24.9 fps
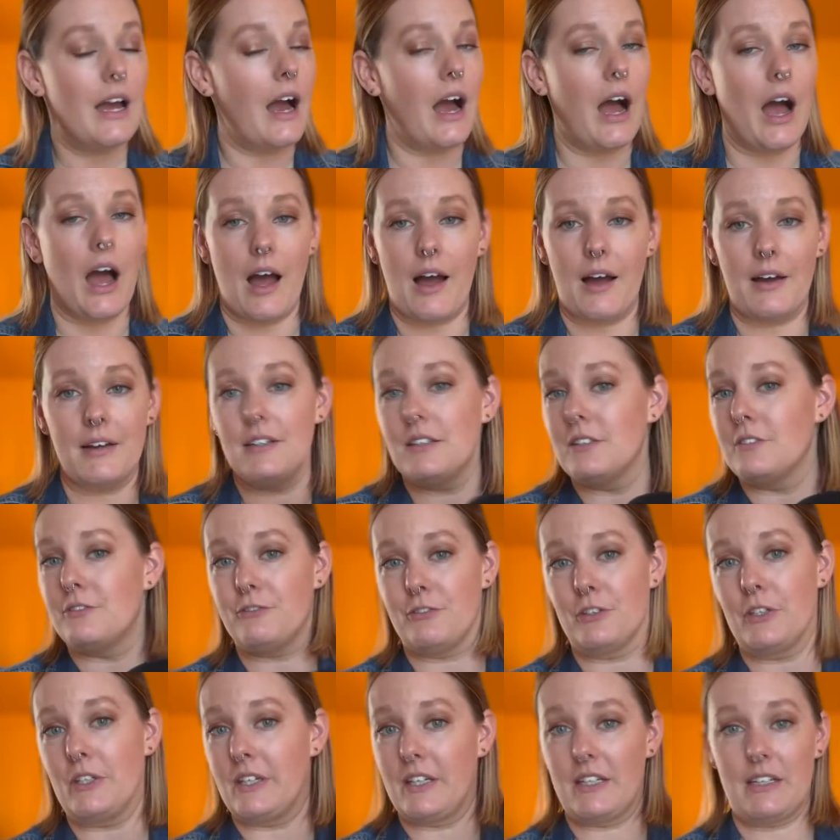I
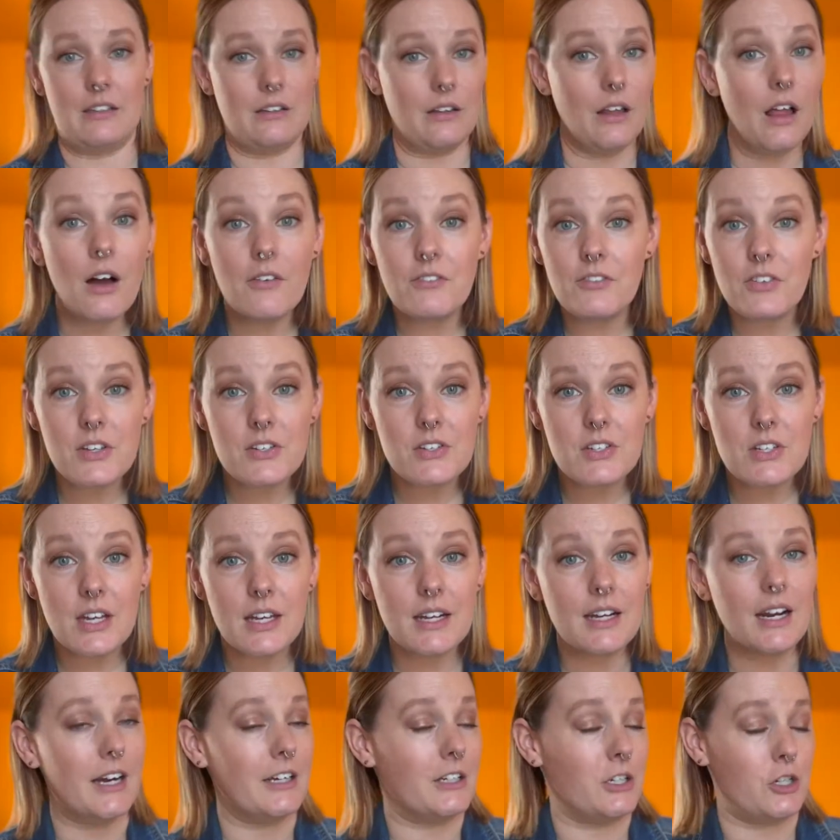freaking love this thing.
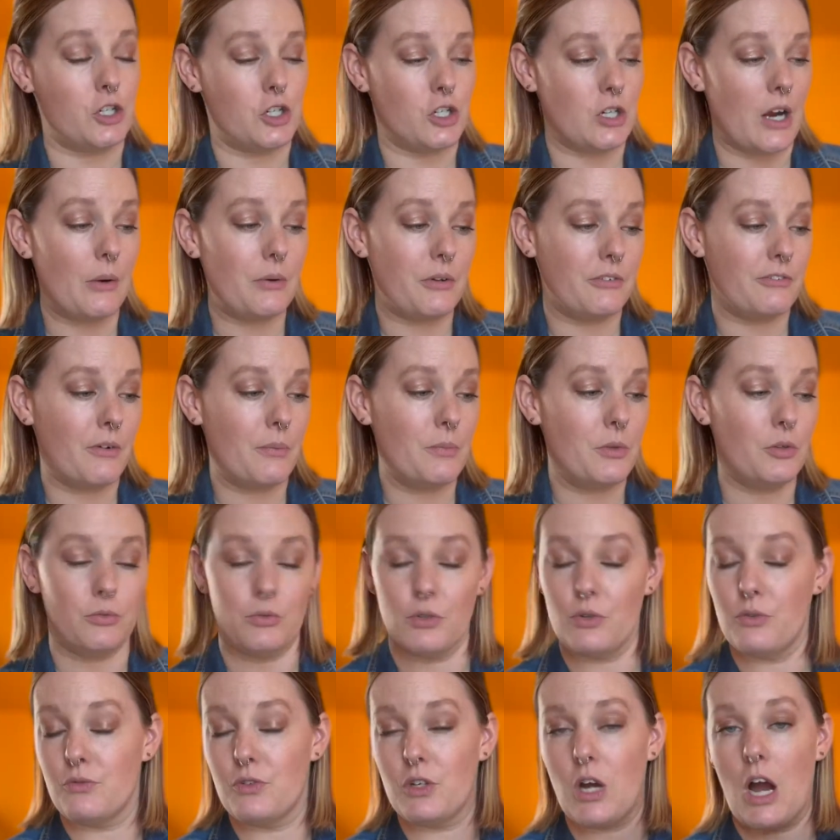I could shout it from the
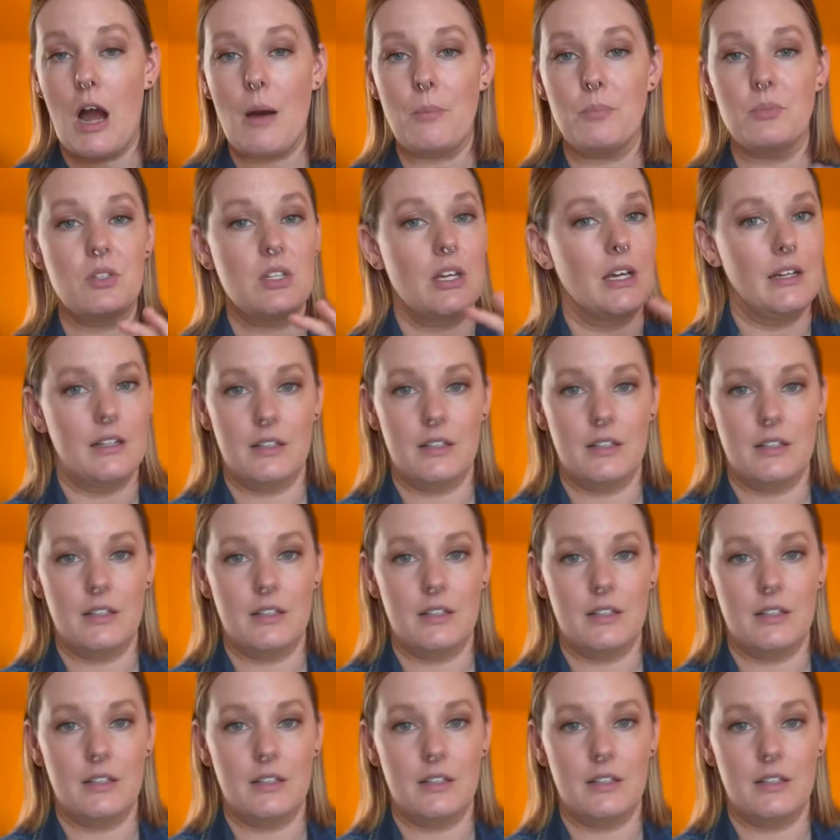rooftops.